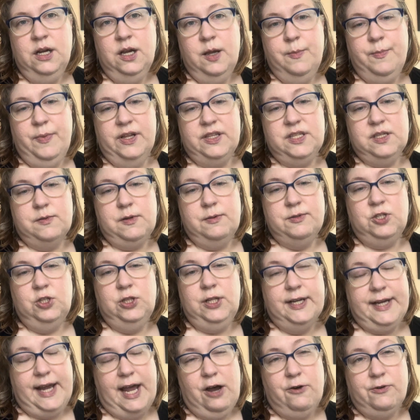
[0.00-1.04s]
But sometimes you
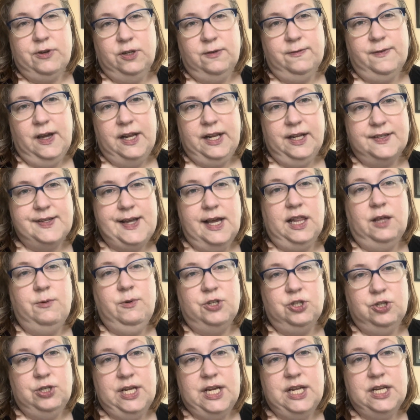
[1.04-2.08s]
look out and you find exactly
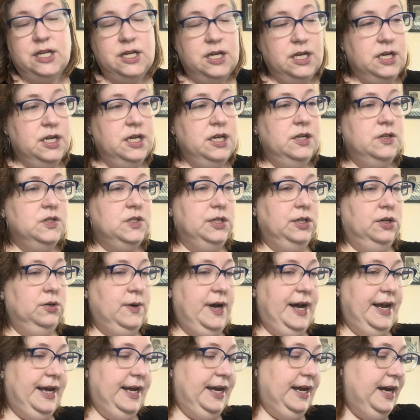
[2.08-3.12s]
what you need. So
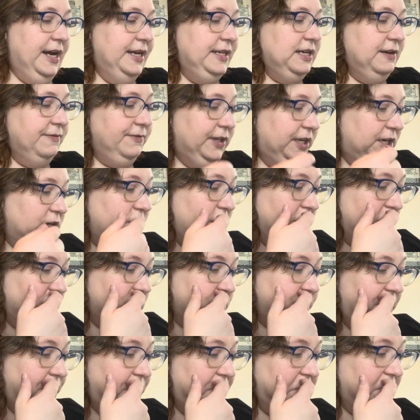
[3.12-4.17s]
I definitely
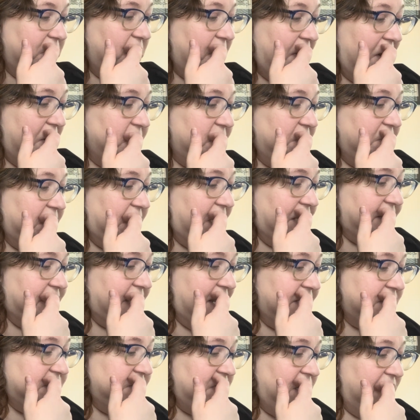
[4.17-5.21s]
encourage people to go out and get
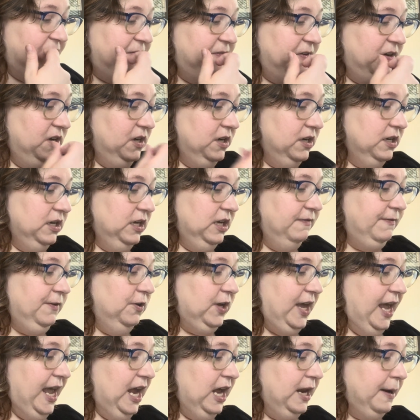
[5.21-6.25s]
that stuff if you
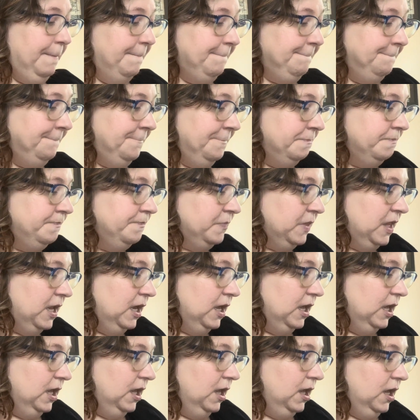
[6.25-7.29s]
can.
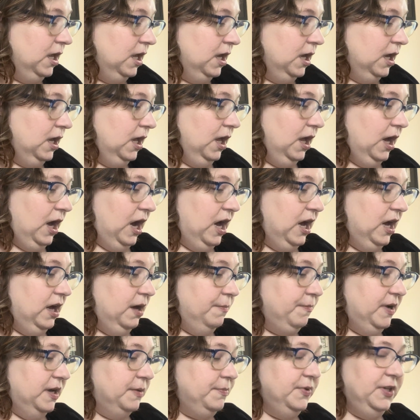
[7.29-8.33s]

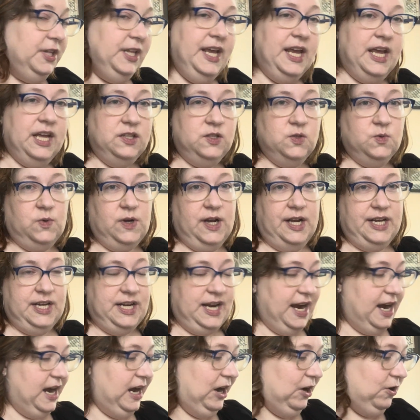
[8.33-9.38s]
My plans right
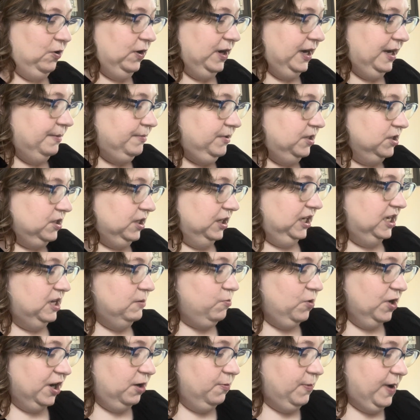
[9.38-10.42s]
now, I'm just going to
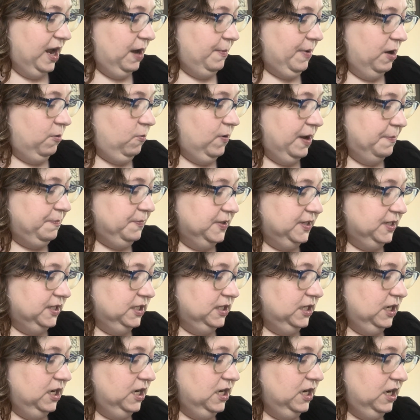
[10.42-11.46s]
keep working away on my
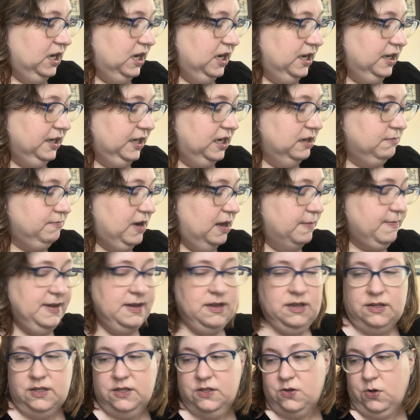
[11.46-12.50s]
whips. Again,
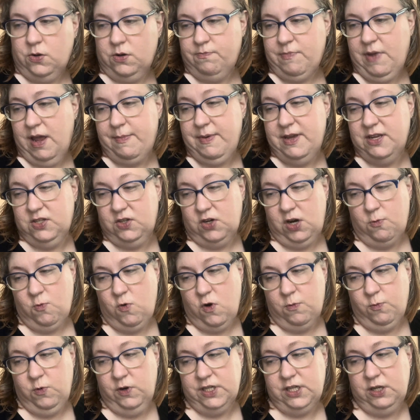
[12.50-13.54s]
maybe start
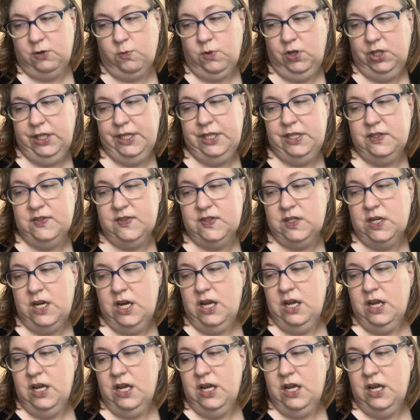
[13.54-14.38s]
warm winter woolens.